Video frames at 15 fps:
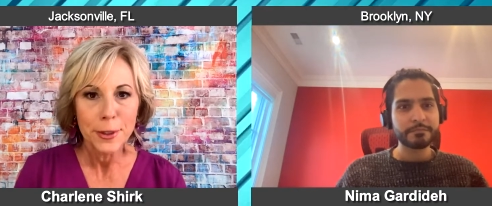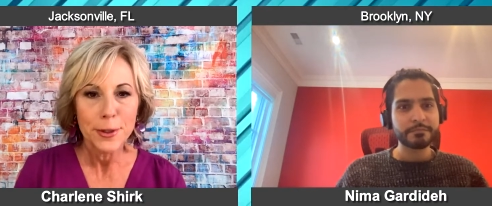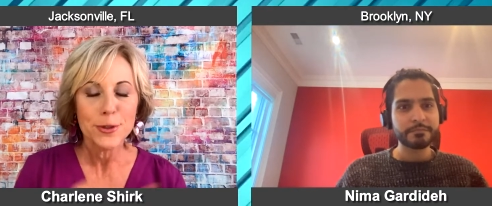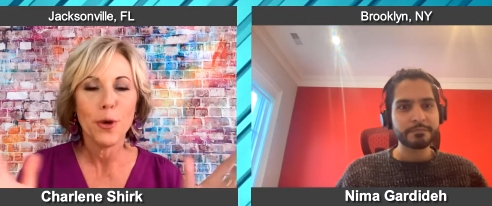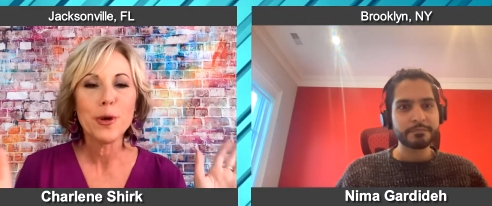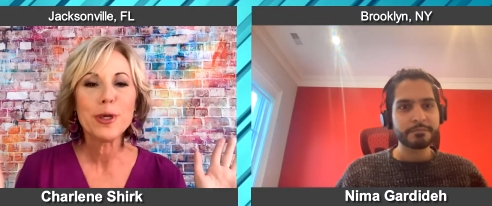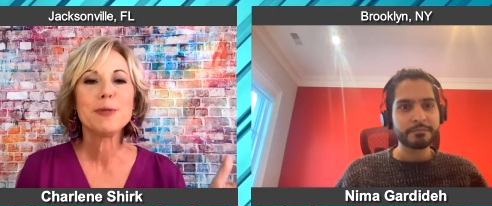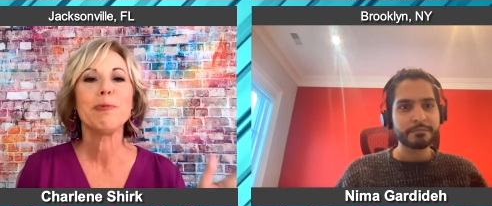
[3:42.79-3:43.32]

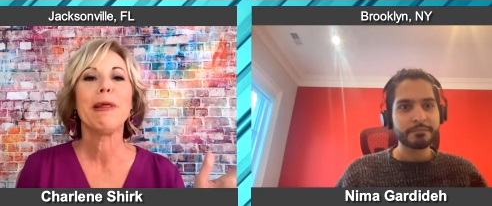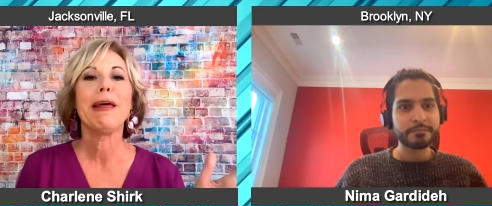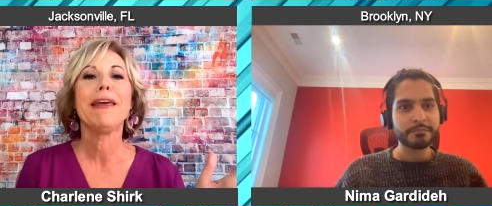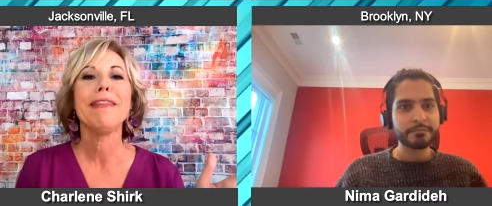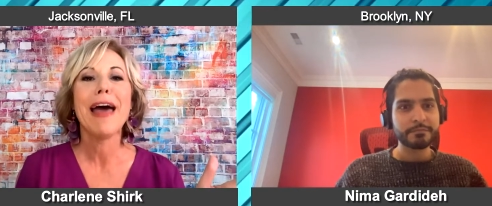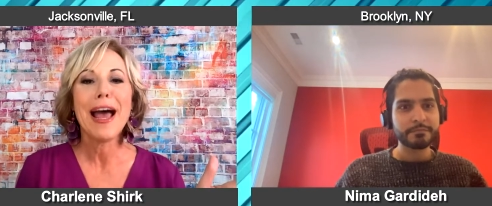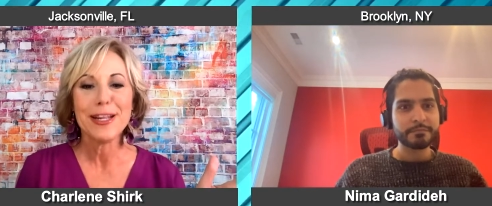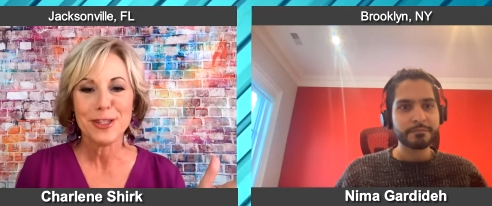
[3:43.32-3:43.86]
Speaker 1: So
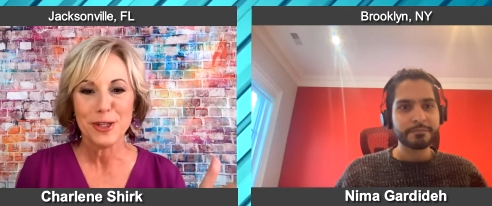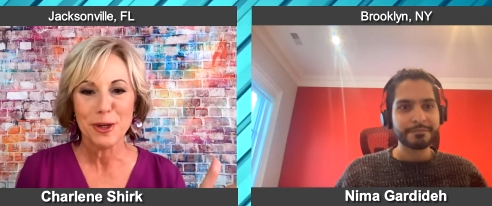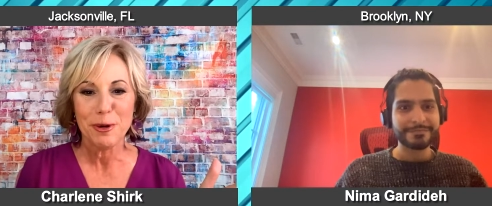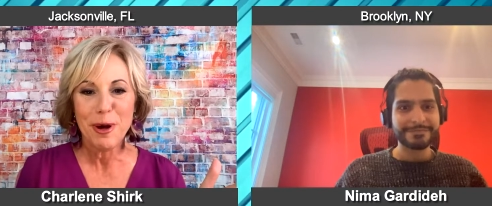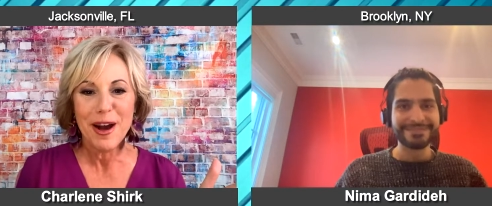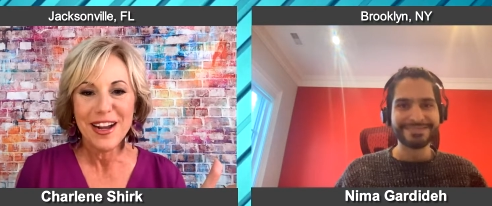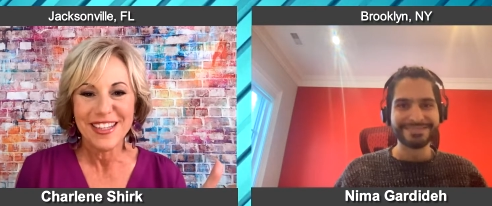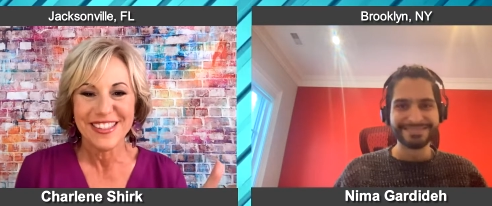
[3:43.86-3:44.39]
explain that to
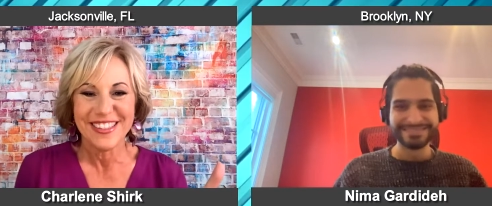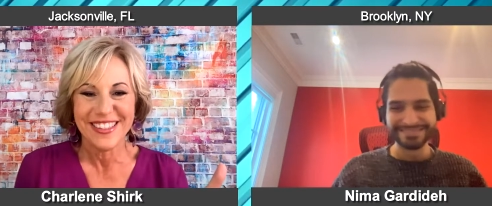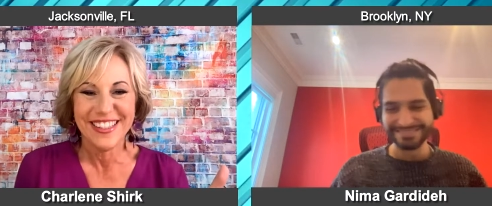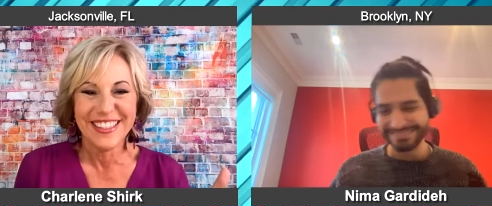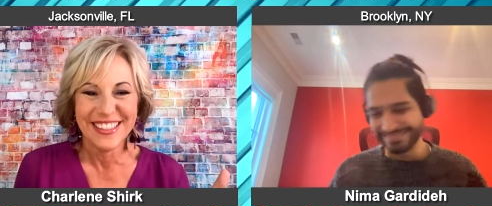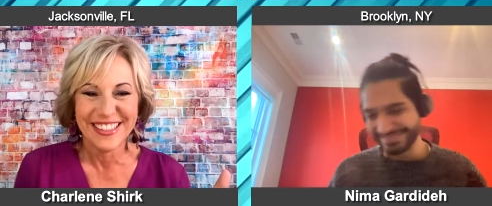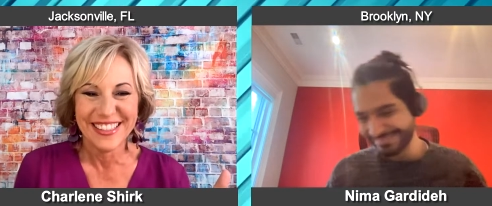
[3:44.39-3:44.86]
us.